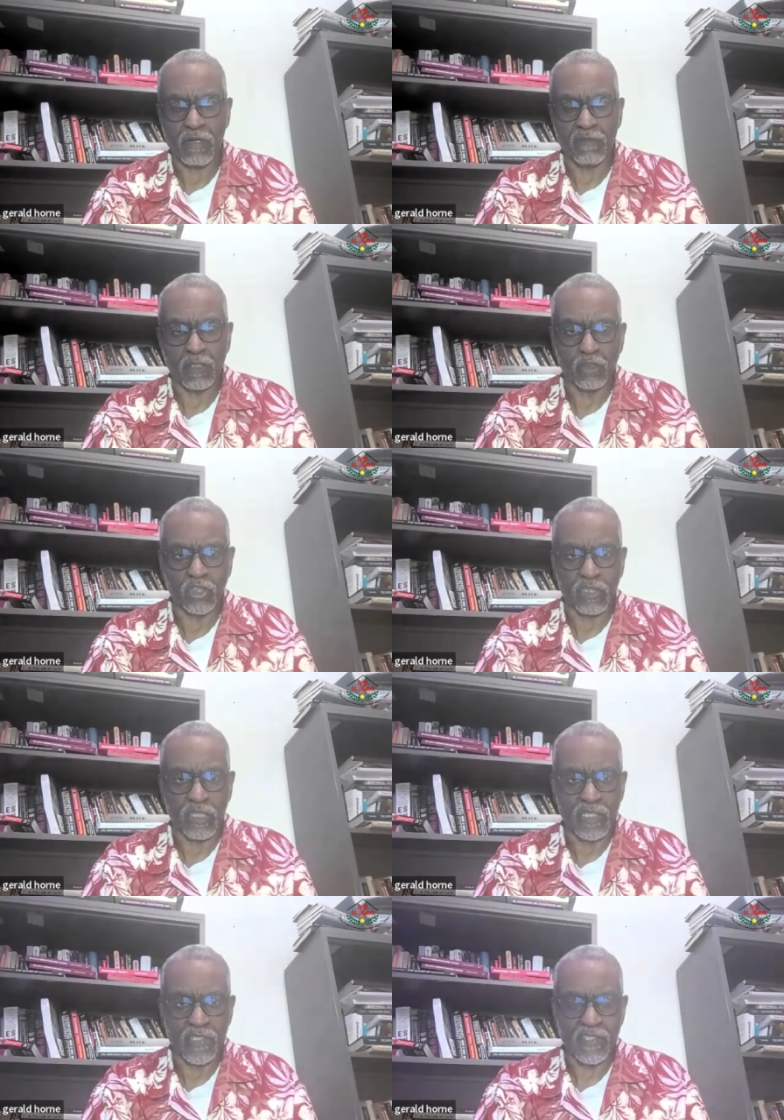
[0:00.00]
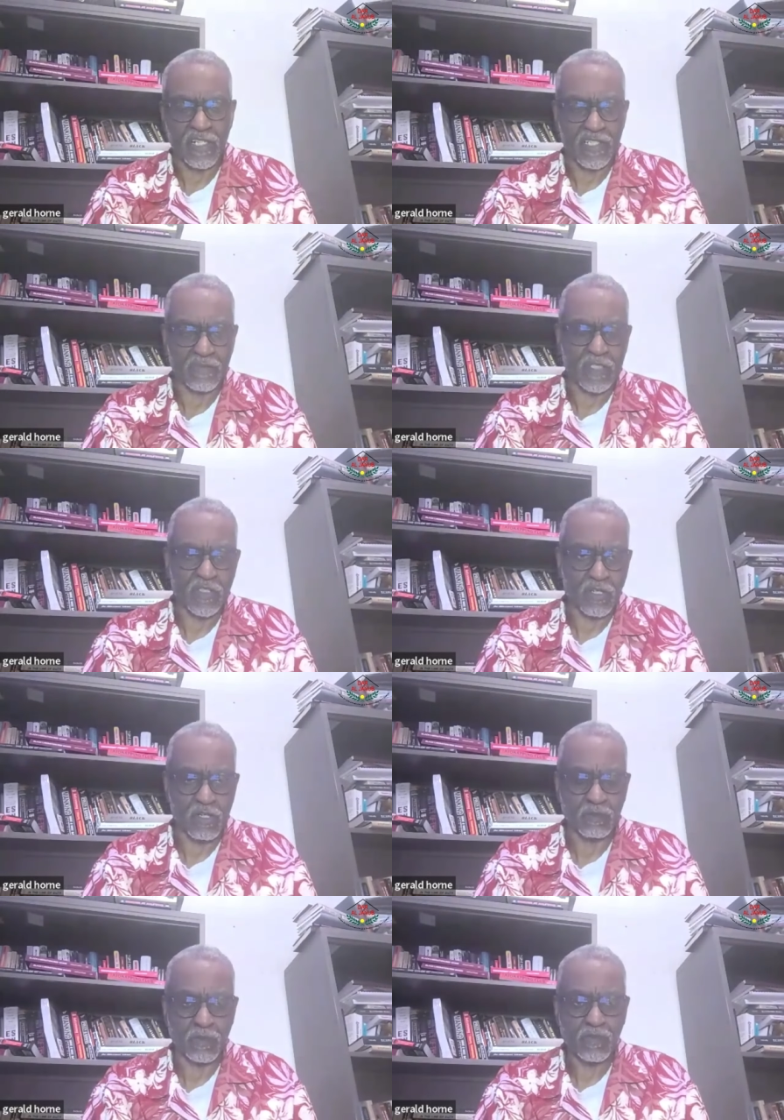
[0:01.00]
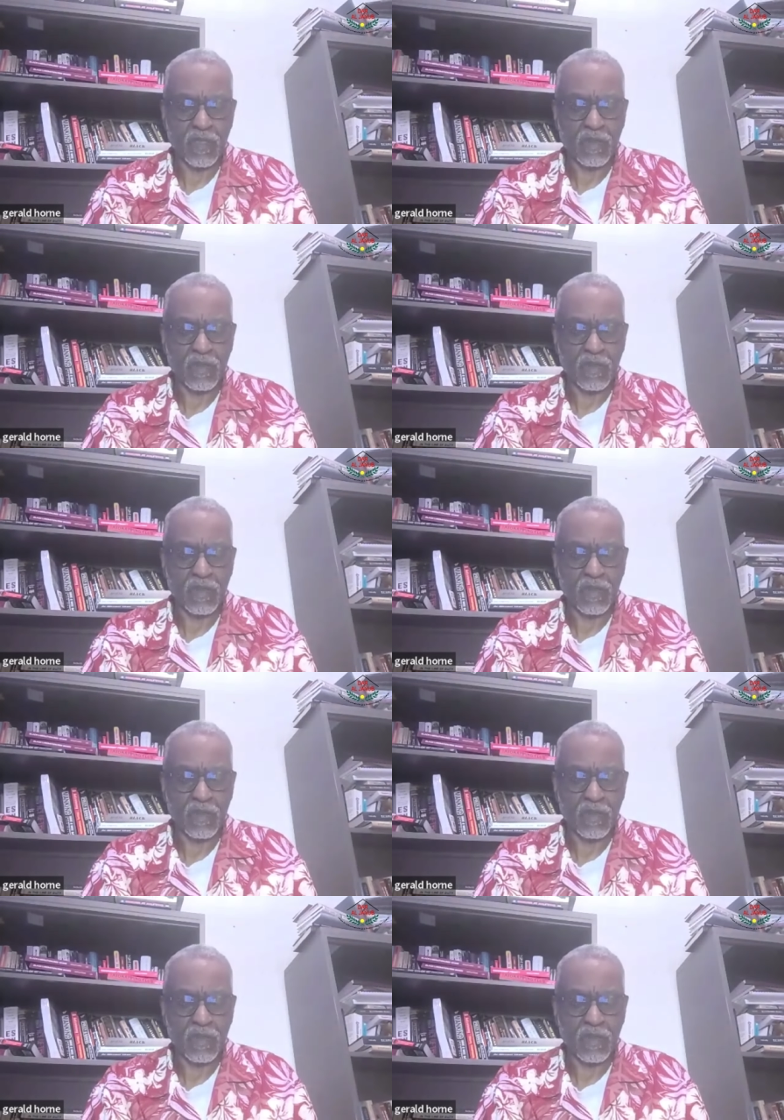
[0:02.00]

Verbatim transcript: Revolution, as it has been termed,